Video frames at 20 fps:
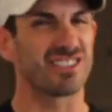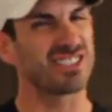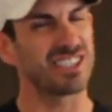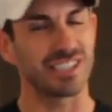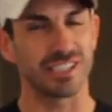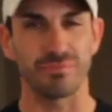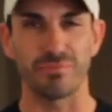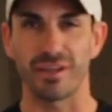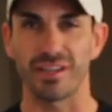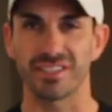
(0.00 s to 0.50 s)
to
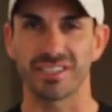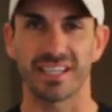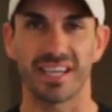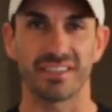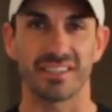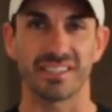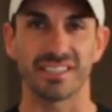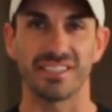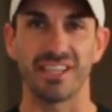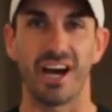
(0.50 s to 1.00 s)
six minutes to
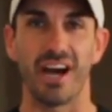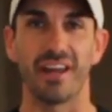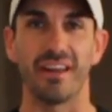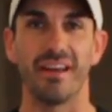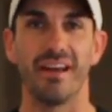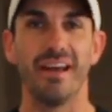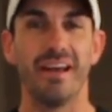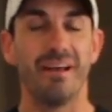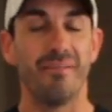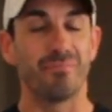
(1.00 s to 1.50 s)
get this
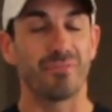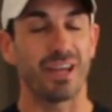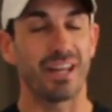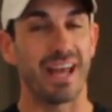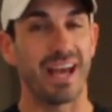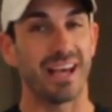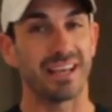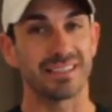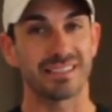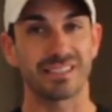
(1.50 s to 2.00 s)
done.
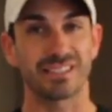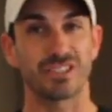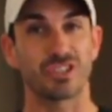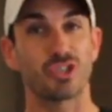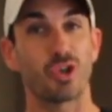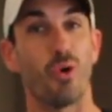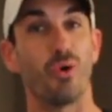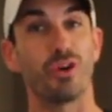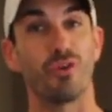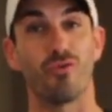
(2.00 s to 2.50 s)
And as
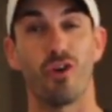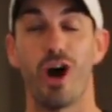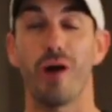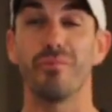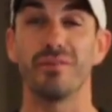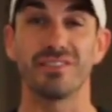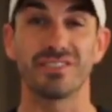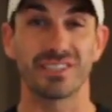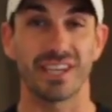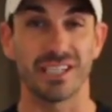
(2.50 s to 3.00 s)
Tony
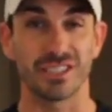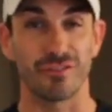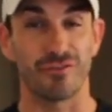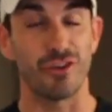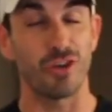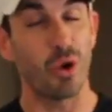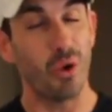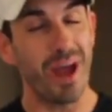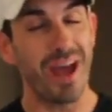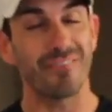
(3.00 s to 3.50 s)
Robbins says,
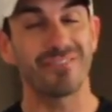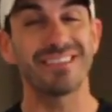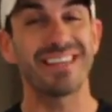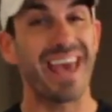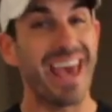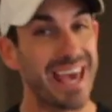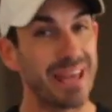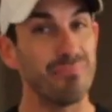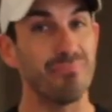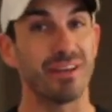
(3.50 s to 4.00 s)
if you don't have
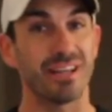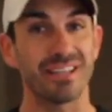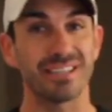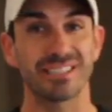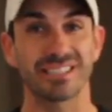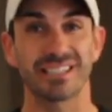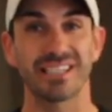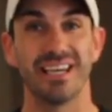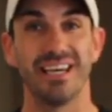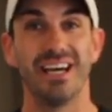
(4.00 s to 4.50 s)
10
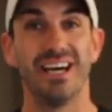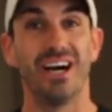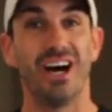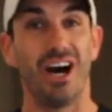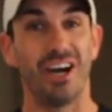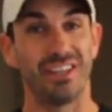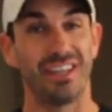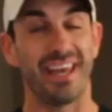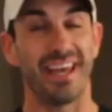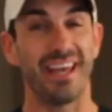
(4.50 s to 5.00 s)
minutes
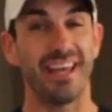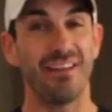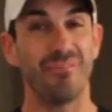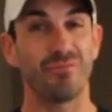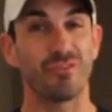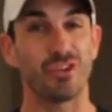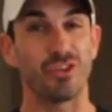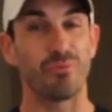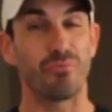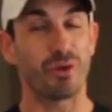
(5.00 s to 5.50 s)
a day,
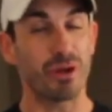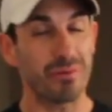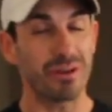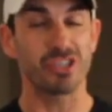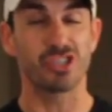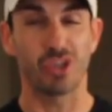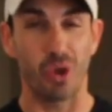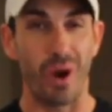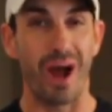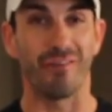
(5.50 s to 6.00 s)
you pretty
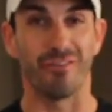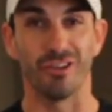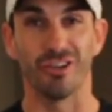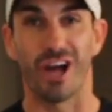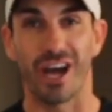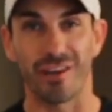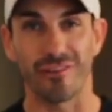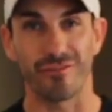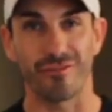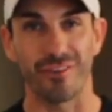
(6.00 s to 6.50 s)
much don't have a
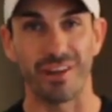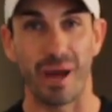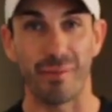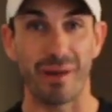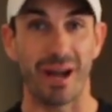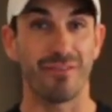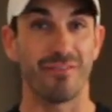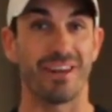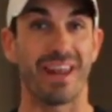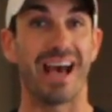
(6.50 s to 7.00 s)
life. And
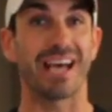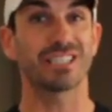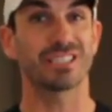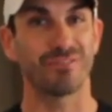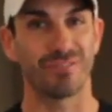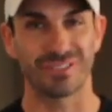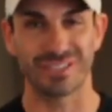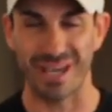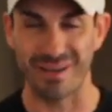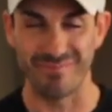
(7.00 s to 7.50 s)
I'm not even
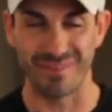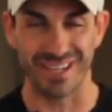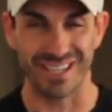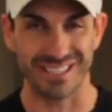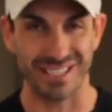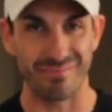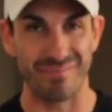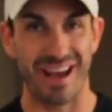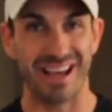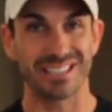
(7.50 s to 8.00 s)
asking for 10
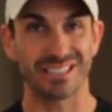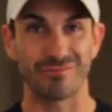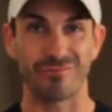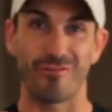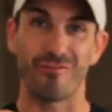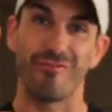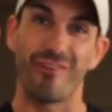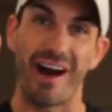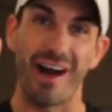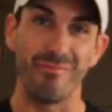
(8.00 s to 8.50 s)
minutes, I'm asking
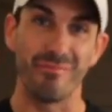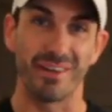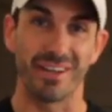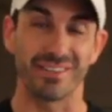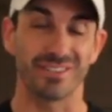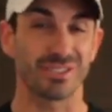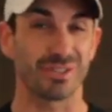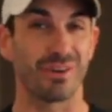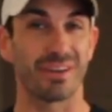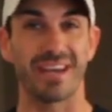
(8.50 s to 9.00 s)
for five
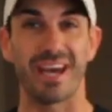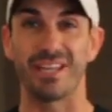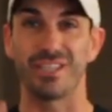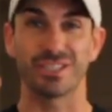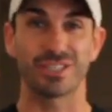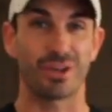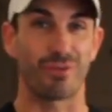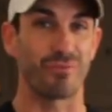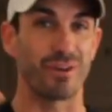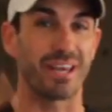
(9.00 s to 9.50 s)
minutes. So again,
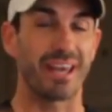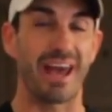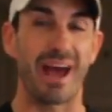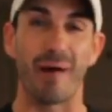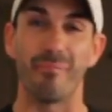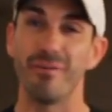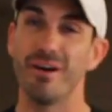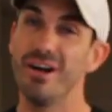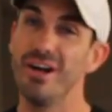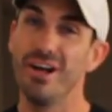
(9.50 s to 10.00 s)
just to
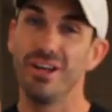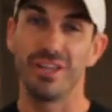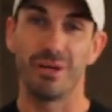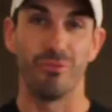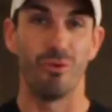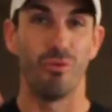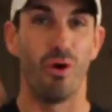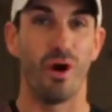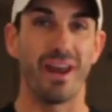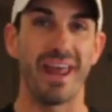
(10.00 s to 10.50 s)
recap,
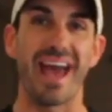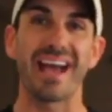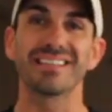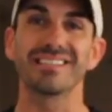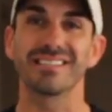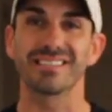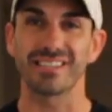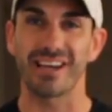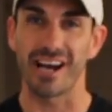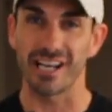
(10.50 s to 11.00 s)
number one,
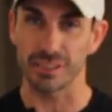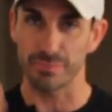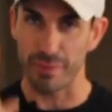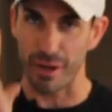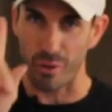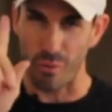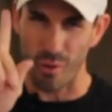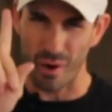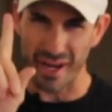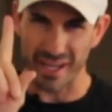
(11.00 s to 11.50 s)
exercise.
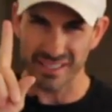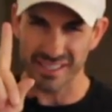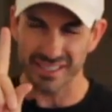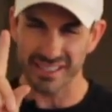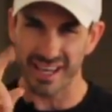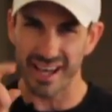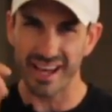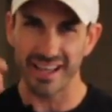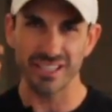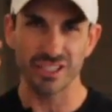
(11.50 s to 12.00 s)
Pick one
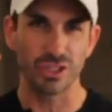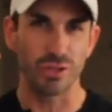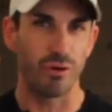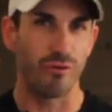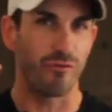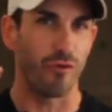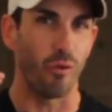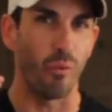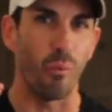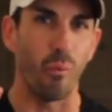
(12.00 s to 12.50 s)
exercise, do
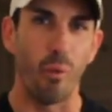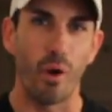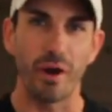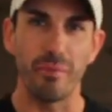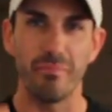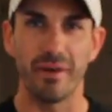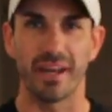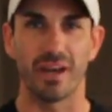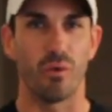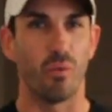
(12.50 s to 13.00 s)
it for
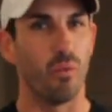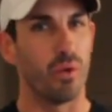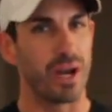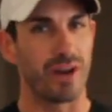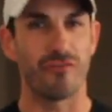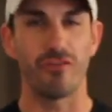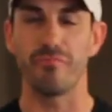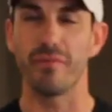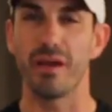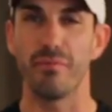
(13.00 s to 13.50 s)
one minute,
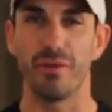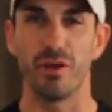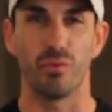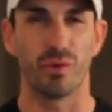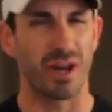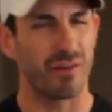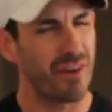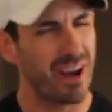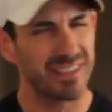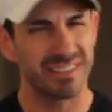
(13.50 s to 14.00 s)
whatever it may be,
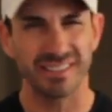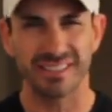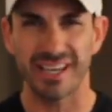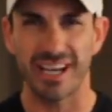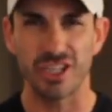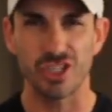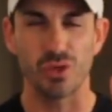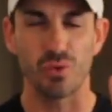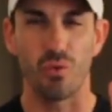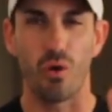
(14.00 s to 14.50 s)
whatever
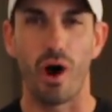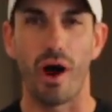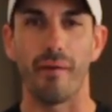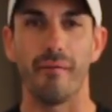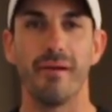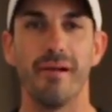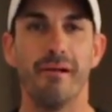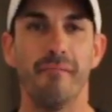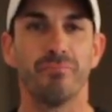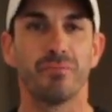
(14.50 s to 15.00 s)
exercise you want.